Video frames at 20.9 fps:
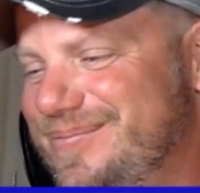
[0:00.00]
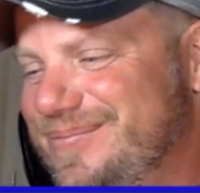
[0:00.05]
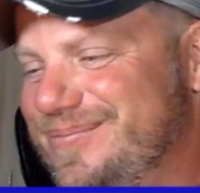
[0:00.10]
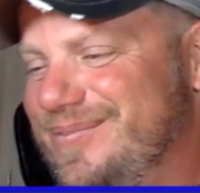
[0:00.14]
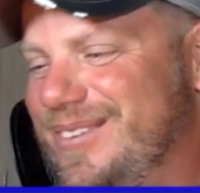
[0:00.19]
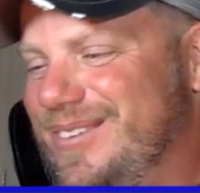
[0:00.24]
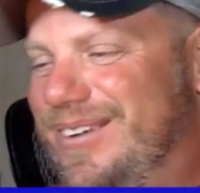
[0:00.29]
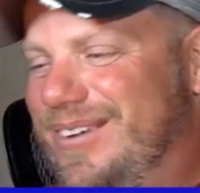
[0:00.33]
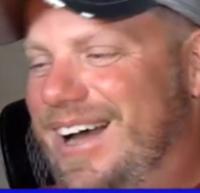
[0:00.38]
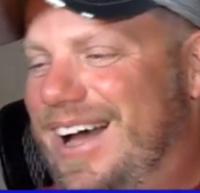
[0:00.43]

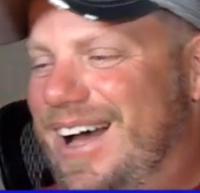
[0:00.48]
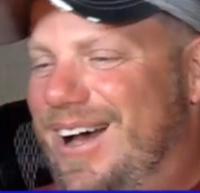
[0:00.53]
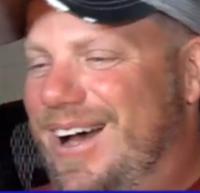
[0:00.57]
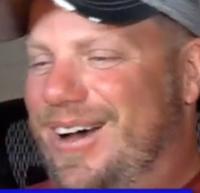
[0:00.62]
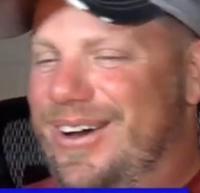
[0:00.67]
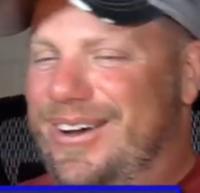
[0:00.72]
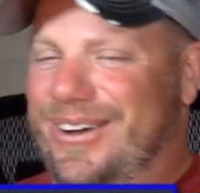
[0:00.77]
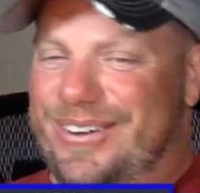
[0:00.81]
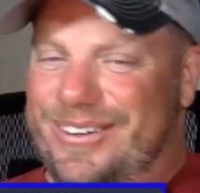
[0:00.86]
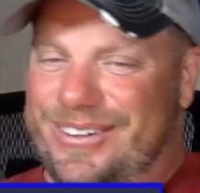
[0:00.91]

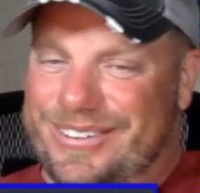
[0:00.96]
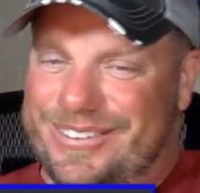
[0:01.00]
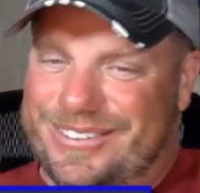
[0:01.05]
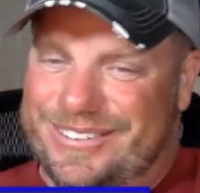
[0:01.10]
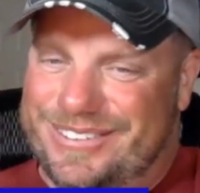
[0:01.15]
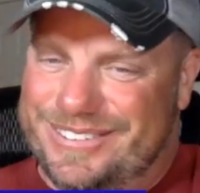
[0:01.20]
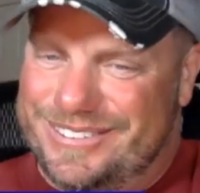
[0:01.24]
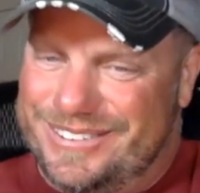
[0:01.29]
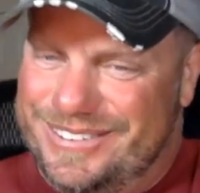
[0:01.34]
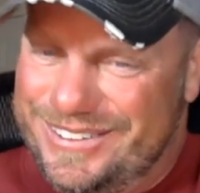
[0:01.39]
Wow.
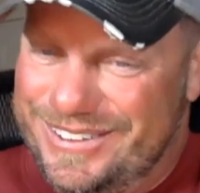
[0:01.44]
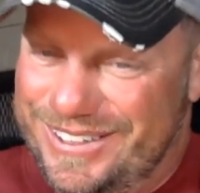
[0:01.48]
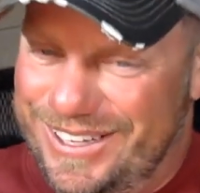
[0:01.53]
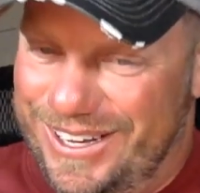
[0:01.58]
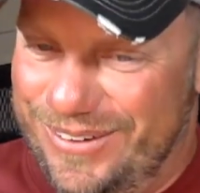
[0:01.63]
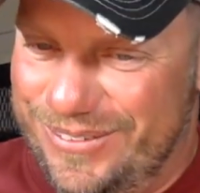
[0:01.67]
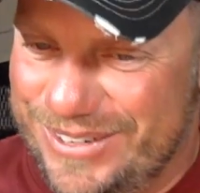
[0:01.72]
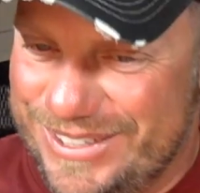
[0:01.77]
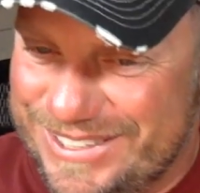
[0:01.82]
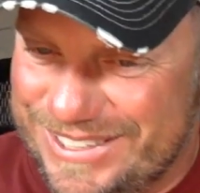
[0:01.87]

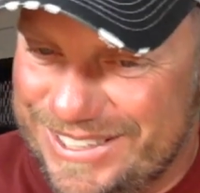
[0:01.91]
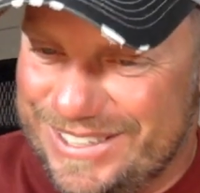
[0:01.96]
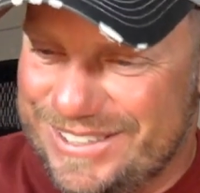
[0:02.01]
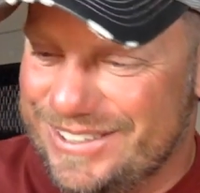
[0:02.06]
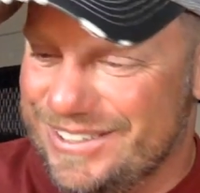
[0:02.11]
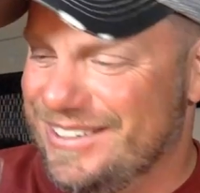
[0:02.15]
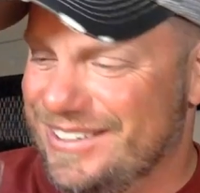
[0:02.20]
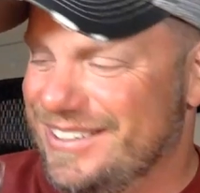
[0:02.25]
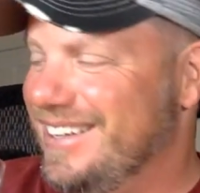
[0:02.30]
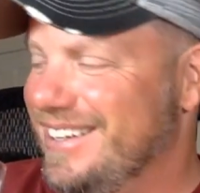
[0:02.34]
That whiskey's
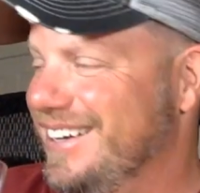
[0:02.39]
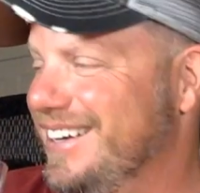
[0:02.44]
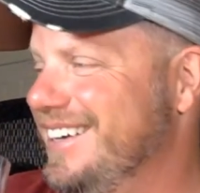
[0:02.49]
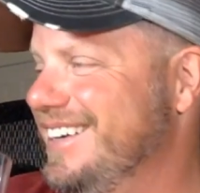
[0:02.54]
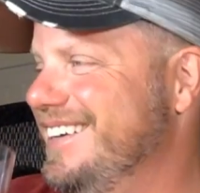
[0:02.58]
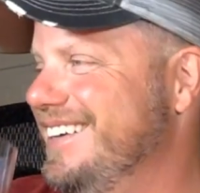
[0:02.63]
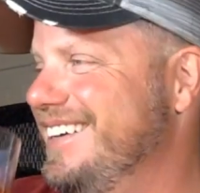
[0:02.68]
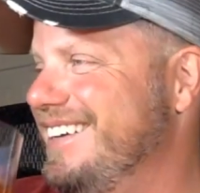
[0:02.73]
good tonight.